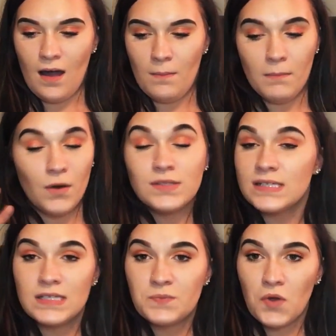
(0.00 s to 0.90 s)
most
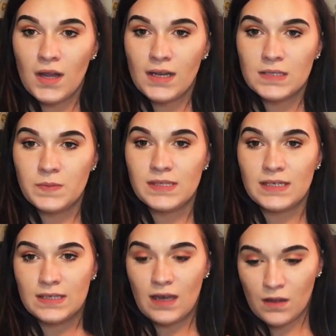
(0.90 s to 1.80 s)
of these products,
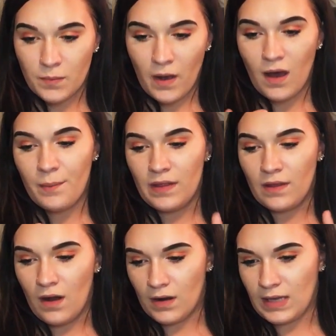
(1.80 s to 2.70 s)
besides the ColourPop
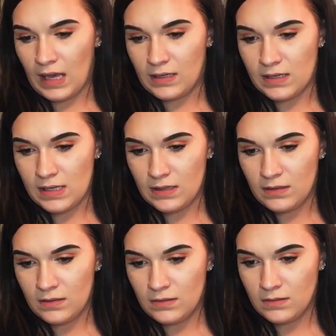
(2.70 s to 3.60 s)
and the Hard Candy
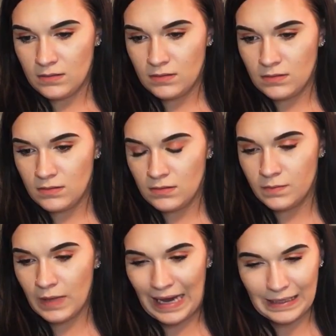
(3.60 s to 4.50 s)

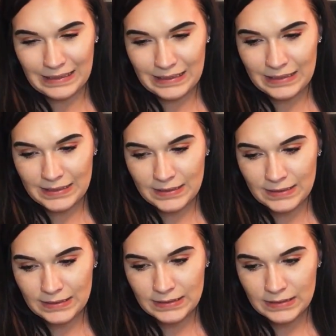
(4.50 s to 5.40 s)
palette,
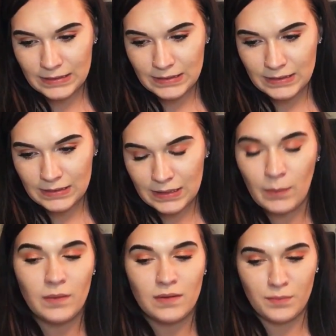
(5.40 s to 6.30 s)

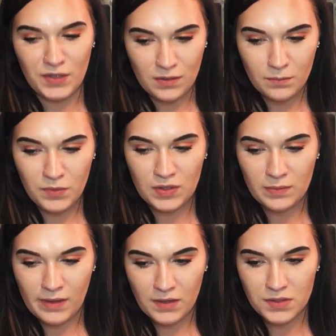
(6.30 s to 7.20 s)
and maybe the beauty
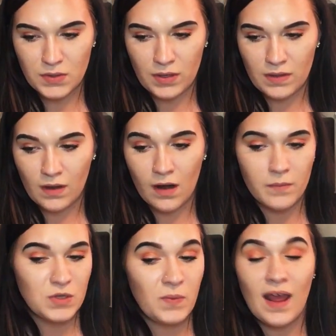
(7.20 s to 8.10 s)
blender's going in the
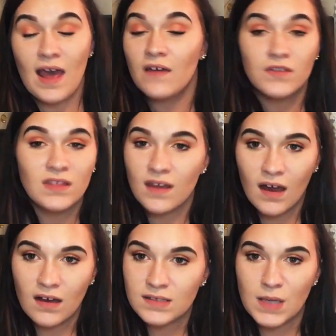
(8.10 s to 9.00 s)
garbage, but everything
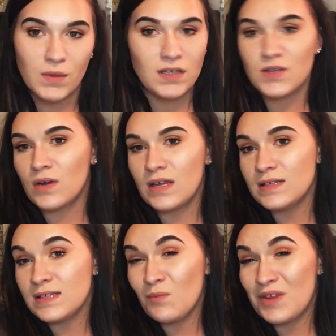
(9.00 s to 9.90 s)
else I'm going to donate
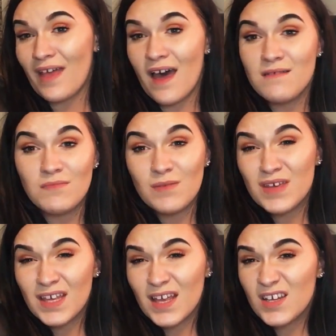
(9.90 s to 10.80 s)
to someone that maybe
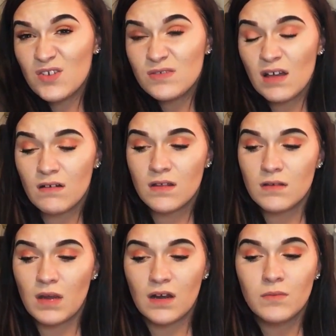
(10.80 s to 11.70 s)
can get a use out of
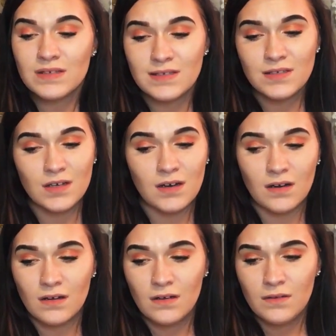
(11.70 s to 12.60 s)
them. I know my sister
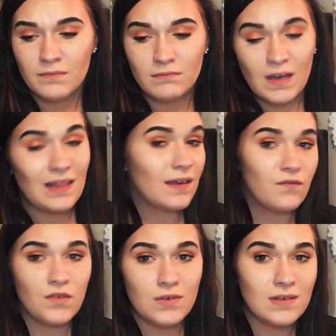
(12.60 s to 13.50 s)
might like
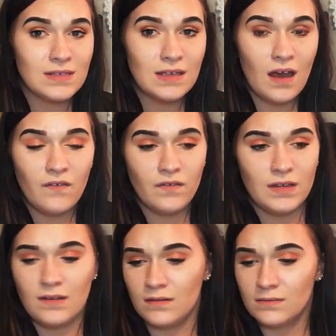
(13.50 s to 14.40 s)
a few of this stuff, and